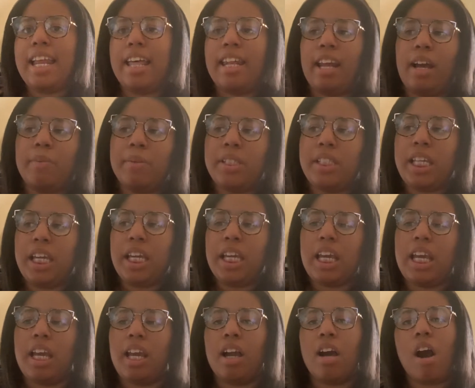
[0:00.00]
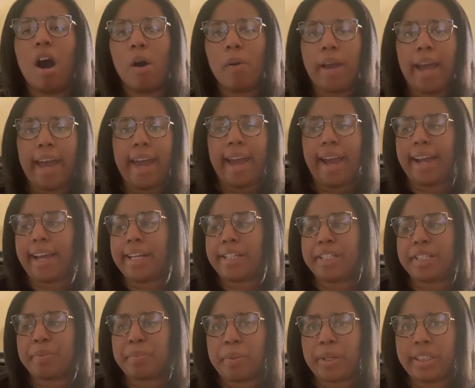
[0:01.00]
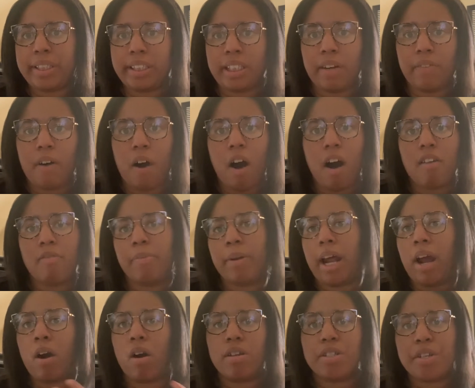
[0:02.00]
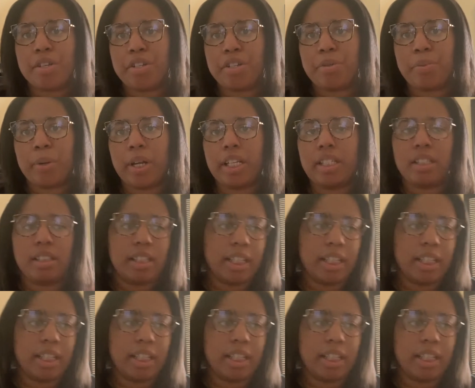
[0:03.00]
And I was thinking, okay, I can just print stuff off, but I also just wanted to